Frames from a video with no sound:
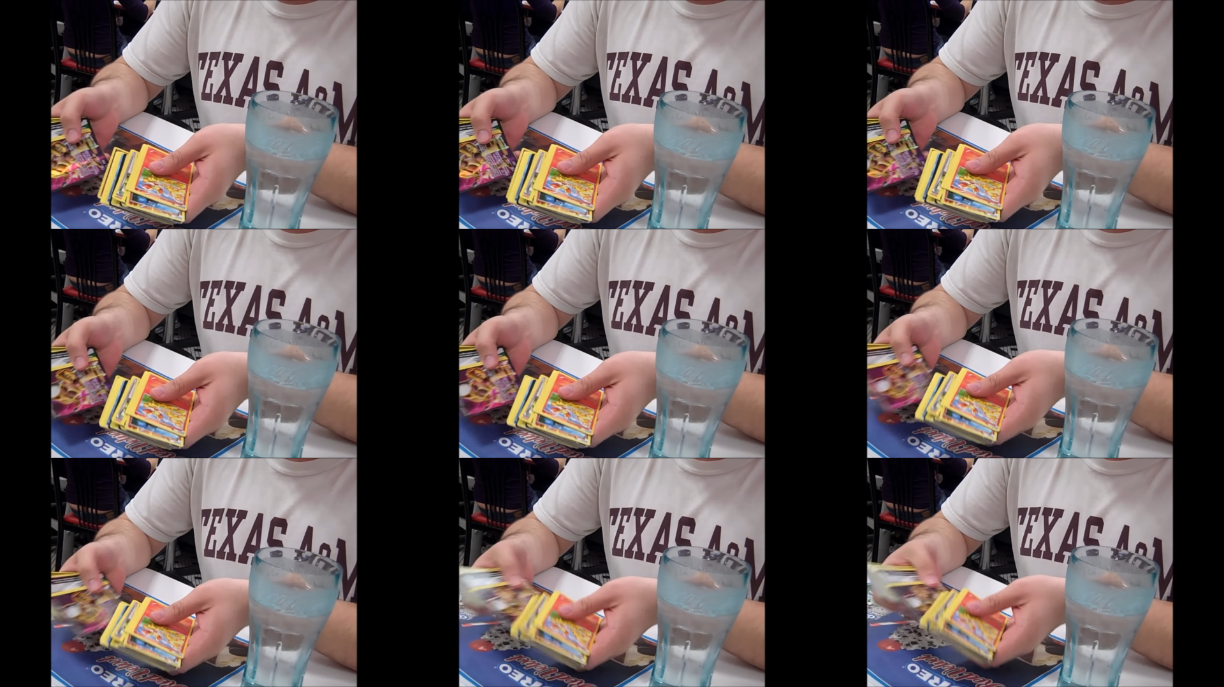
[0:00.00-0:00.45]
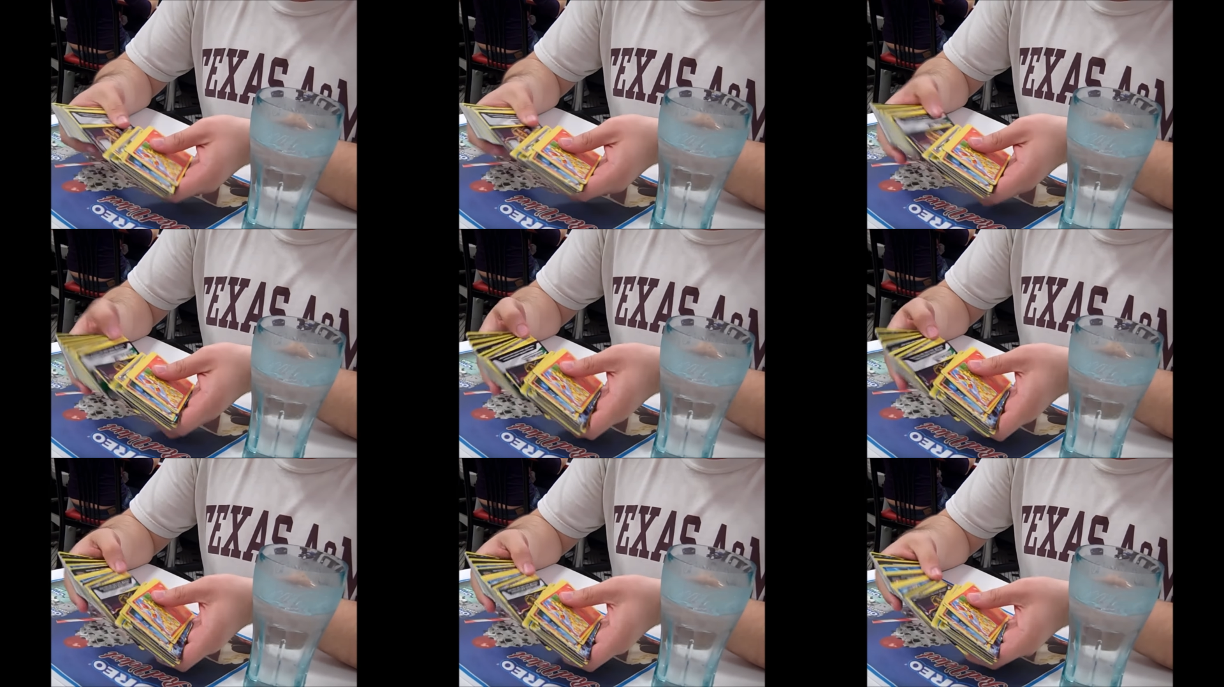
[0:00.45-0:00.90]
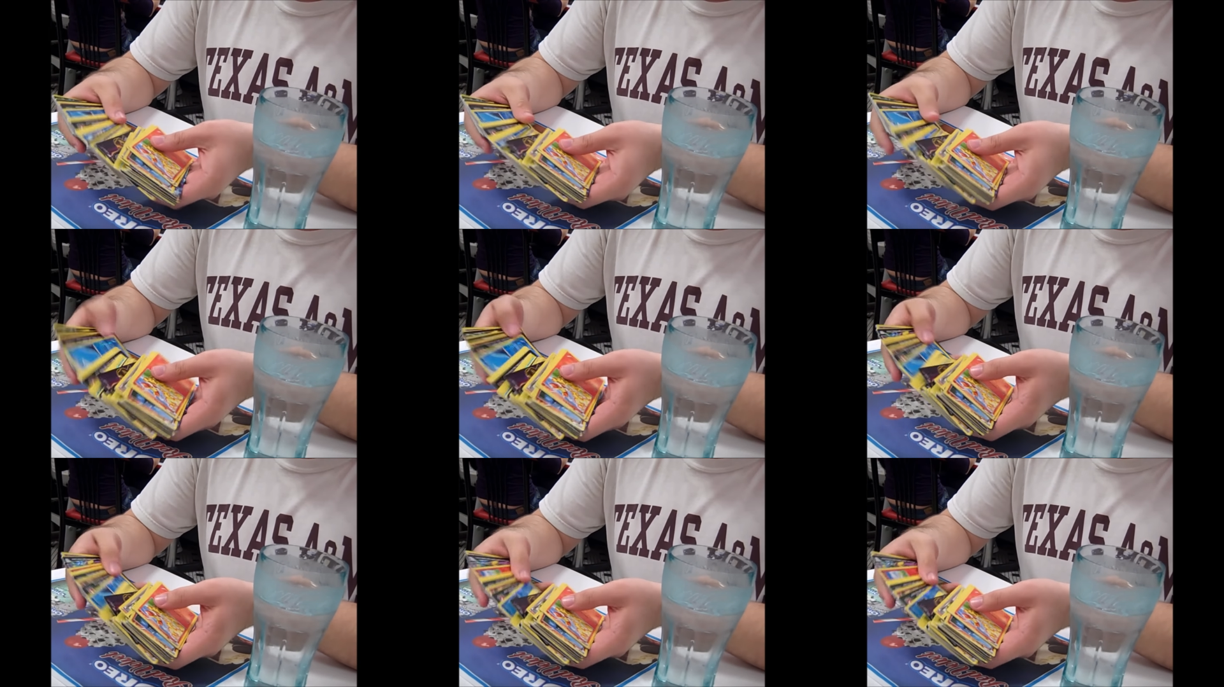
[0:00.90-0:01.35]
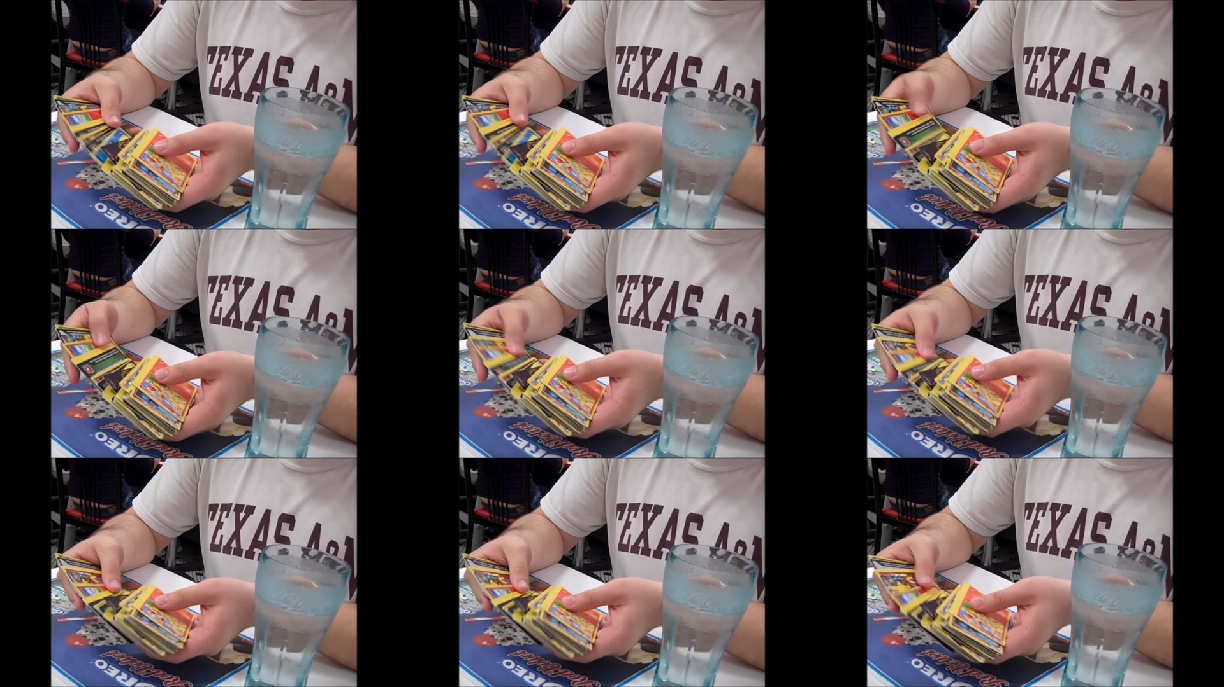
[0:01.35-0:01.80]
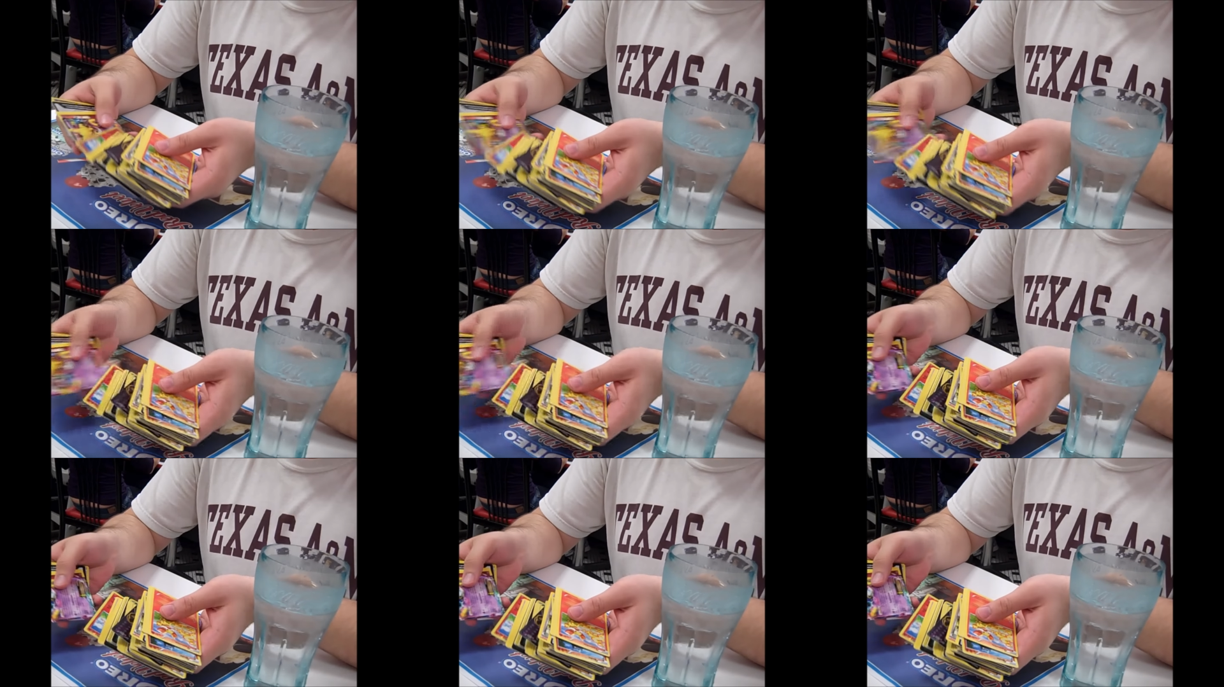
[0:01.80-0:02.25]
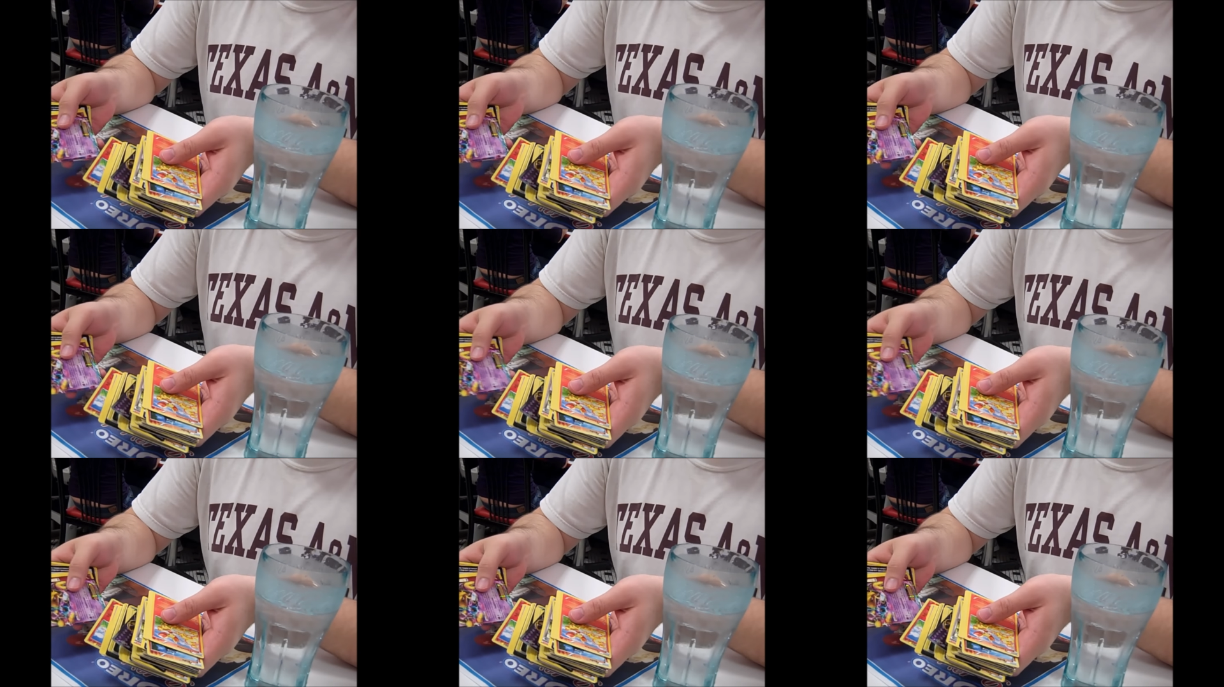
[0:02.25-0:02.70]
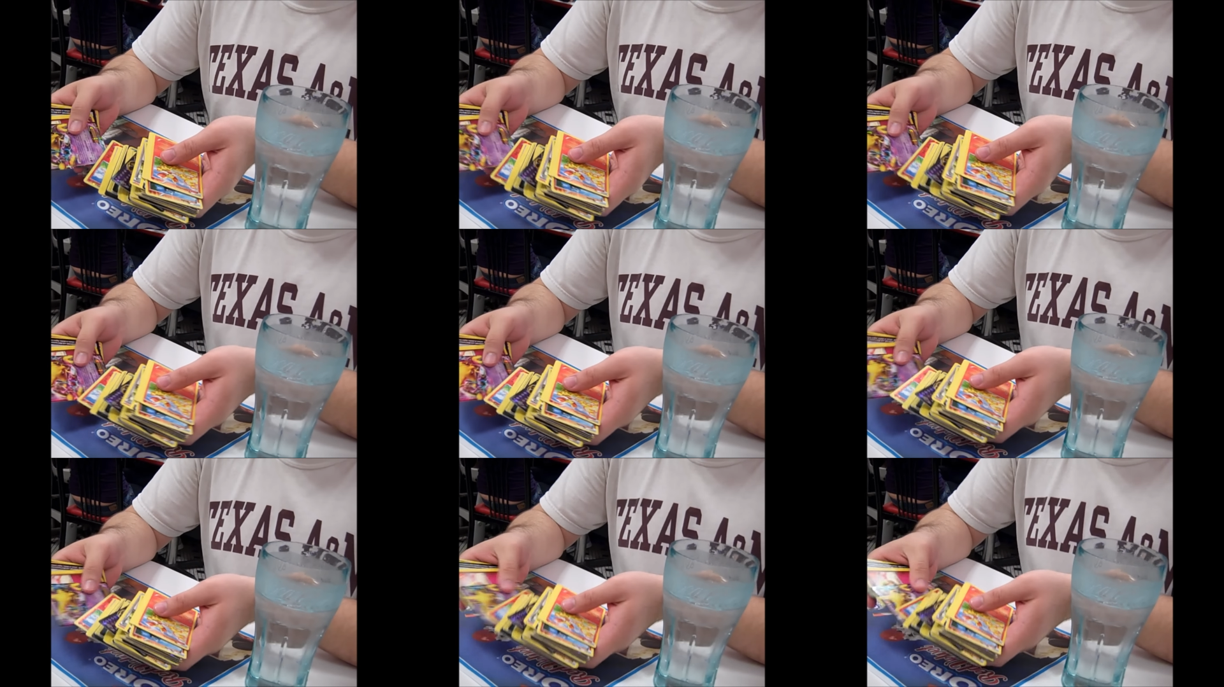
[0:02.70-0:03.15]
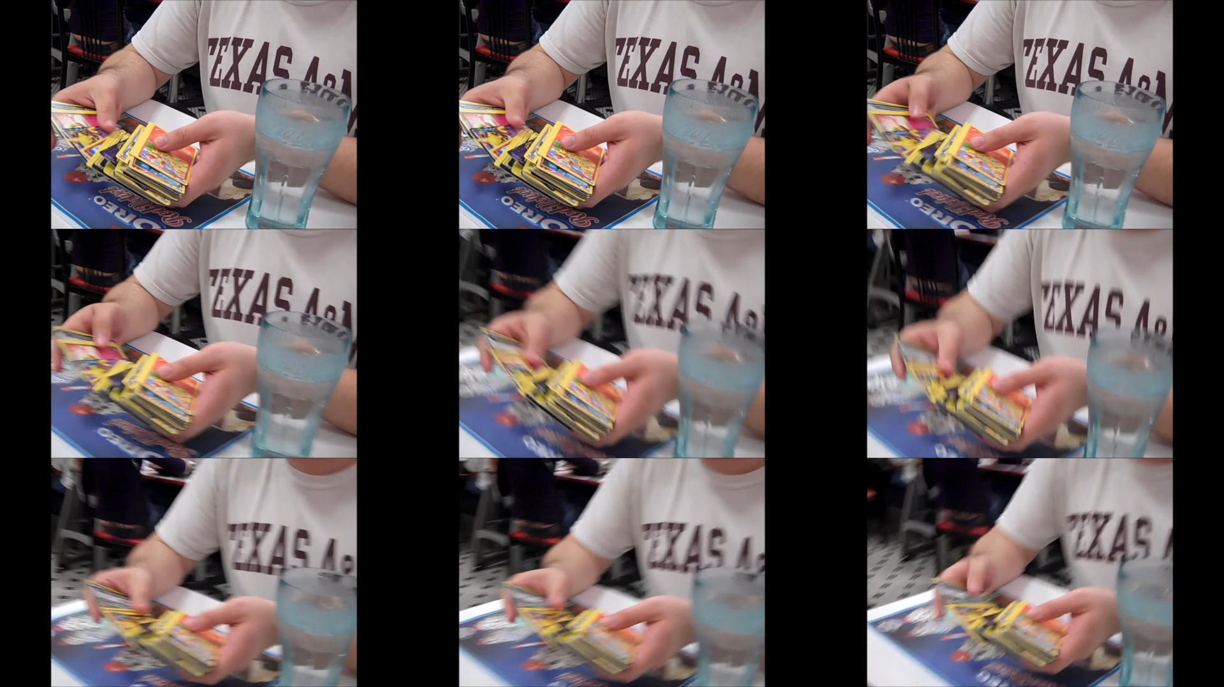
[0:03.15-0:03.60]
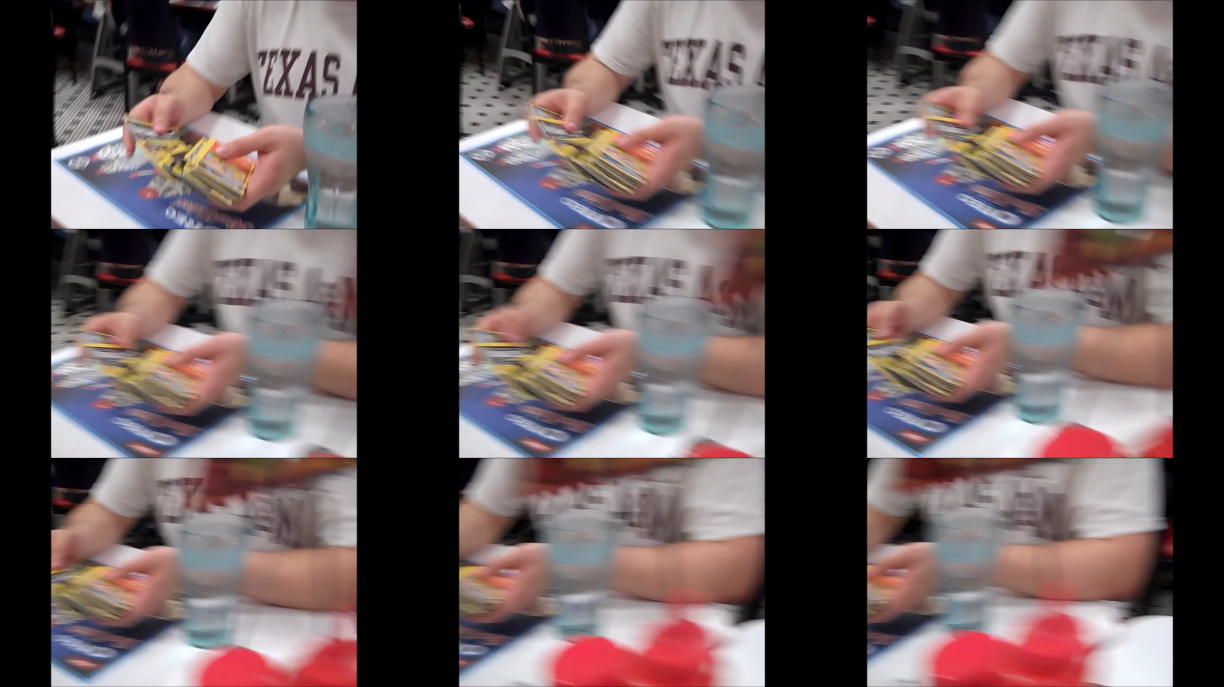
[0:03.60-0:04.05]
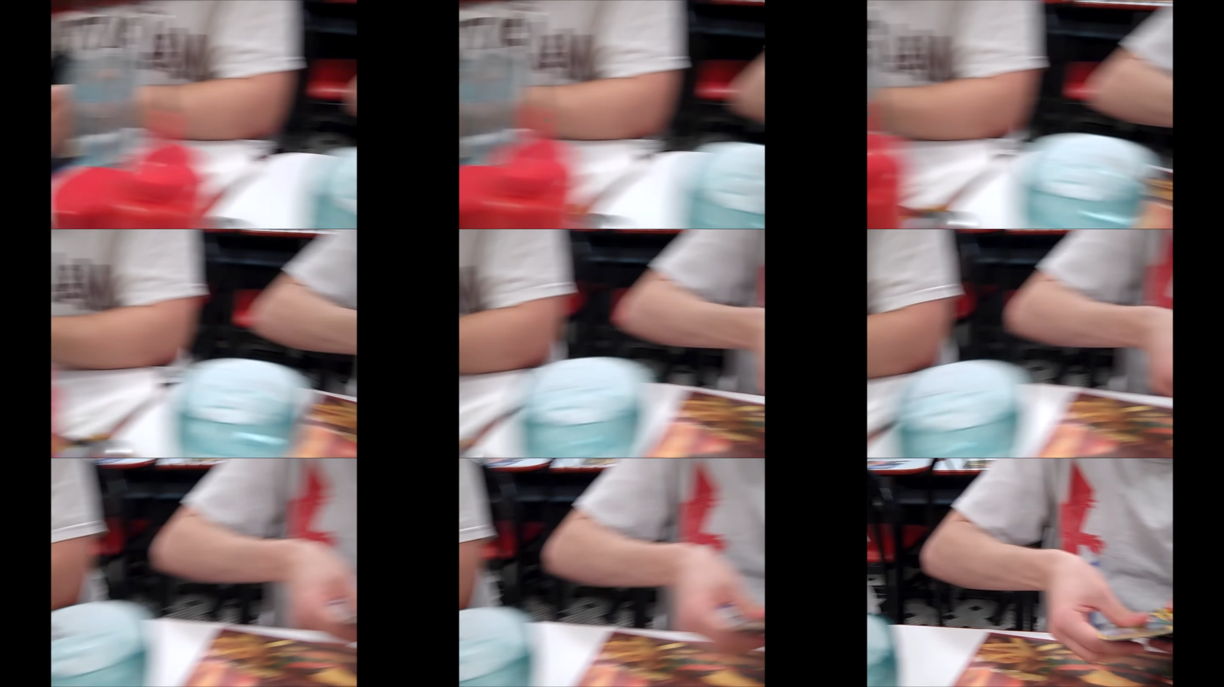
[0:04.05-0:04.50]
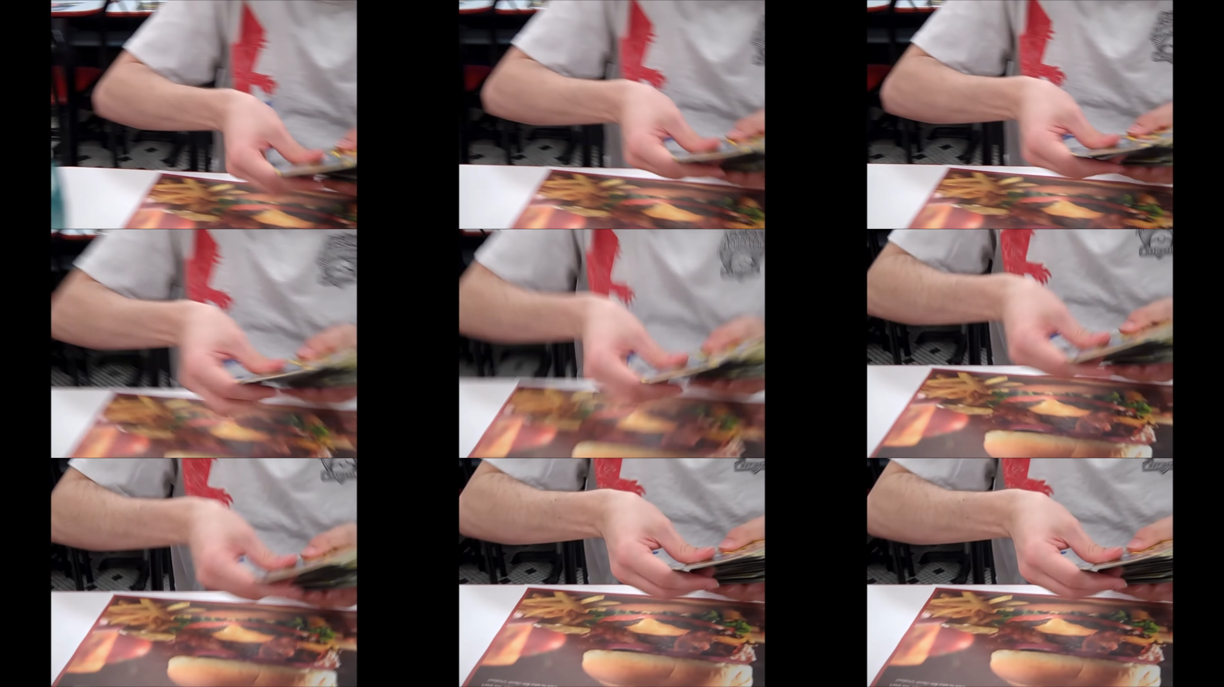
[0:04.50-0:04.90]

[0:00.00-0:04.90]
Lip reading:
No face is visible, so there are no lips to read.